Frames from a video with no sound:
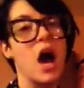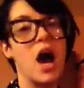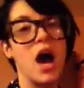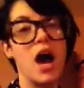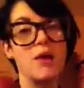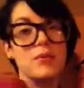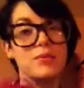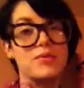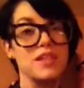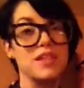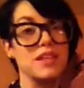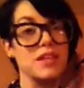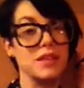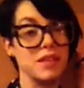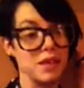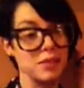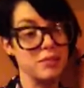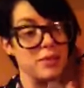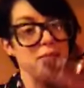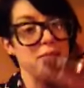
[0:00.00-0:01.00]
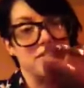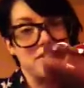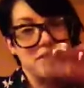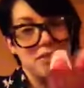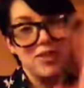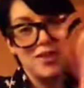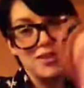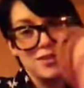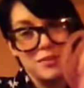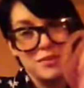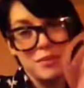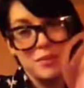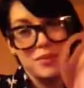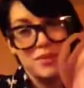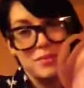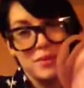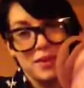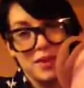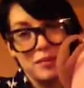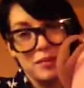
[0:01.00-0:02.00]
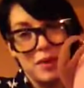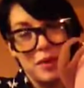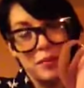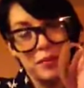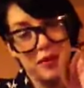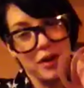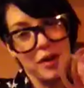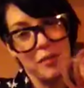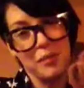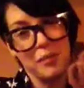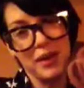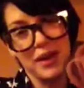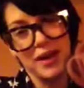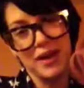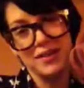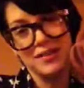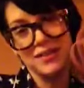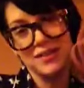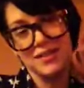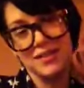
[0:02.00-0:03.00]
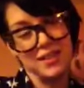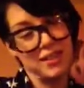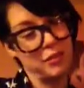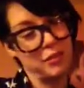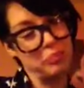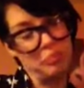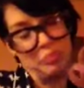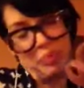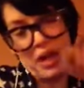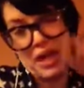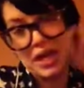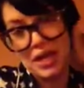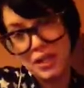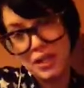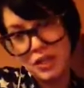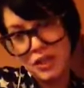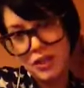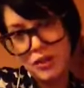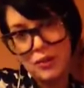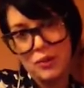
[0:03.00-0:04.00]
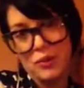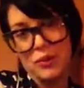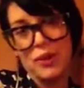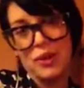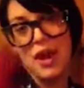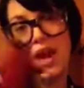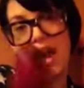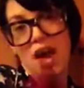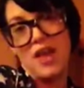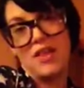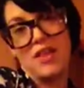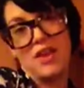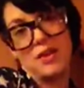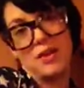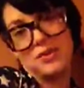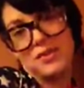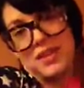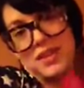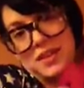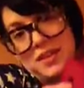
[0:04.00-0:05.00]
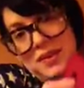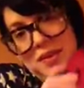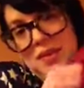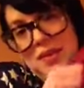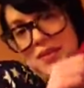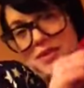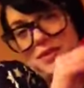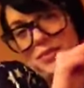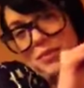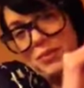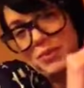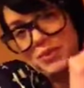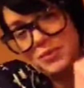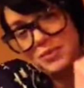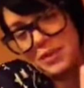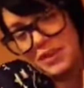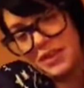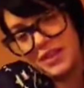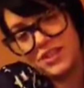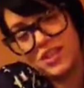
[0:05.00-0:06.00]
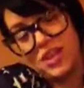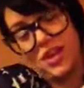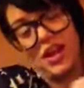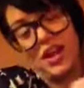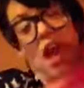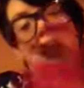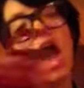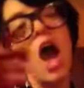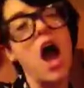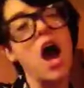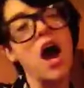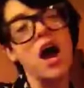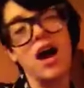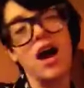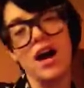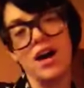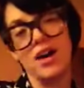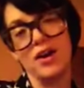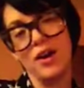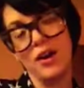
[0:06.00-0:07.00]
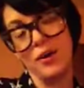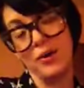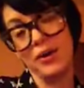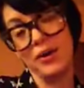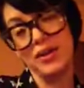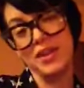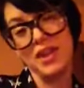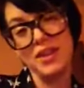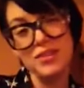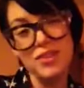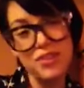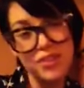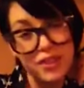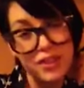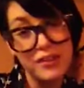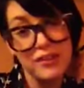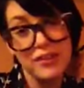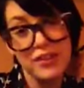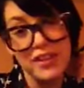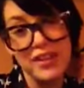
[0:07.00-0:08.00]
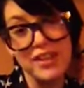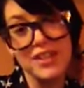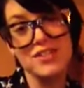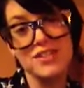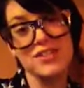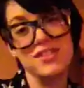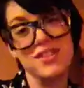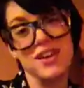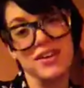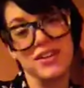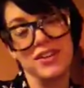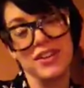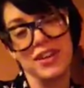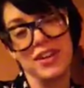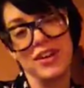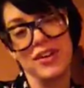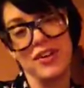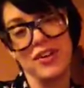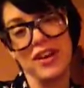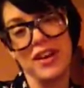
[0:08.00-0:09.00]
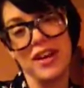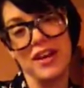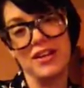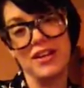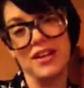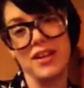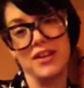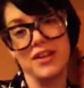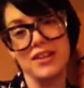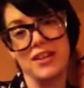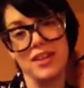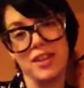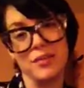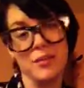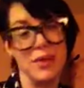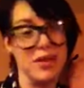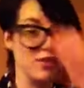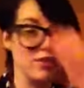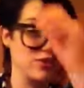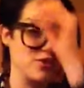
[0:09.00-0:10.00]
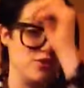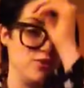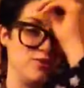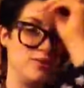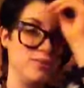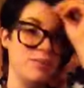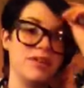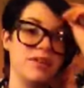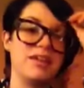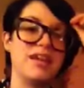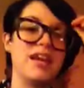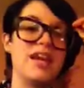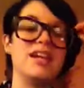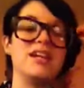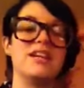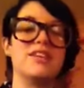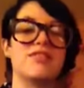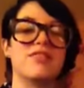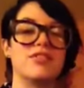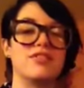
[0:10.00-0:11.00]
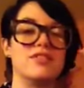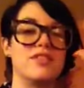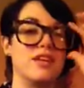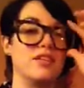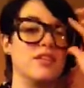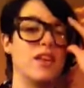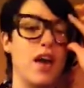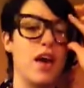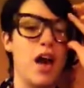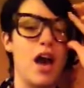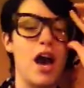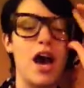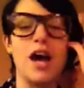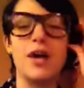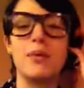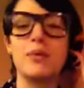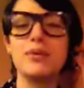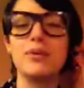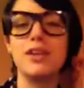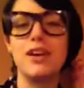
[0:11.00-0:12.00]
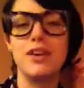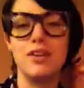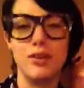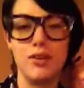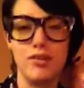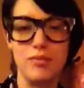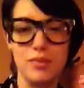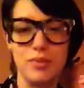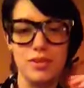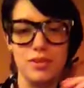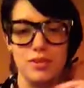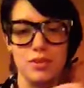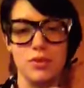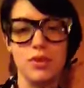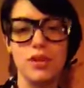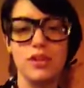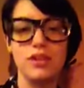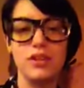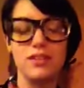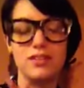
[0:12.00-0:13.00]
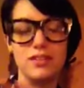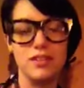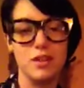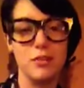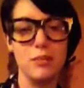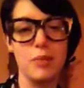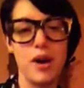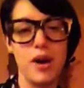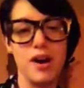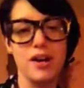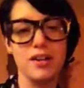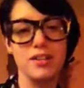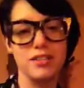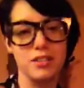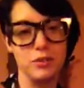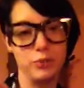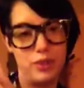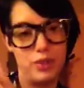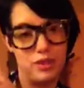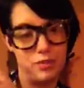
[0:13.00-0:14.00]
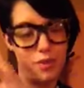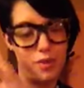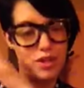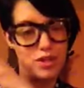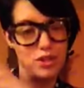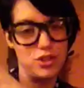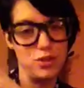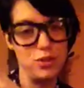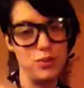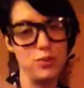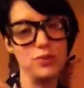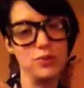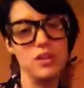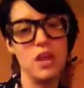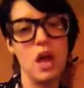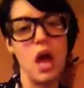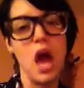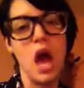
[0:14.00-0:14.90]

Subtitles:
I was thinking like maybe this one would smell like bubblegum because it's like pink nude, and then I was like, this one will smell like cherry. I don't know. In theory, it just sounded like a great idea to like make your shoes smell like 80 different scents. I will tell you, I've been storing these in the box with my shoes.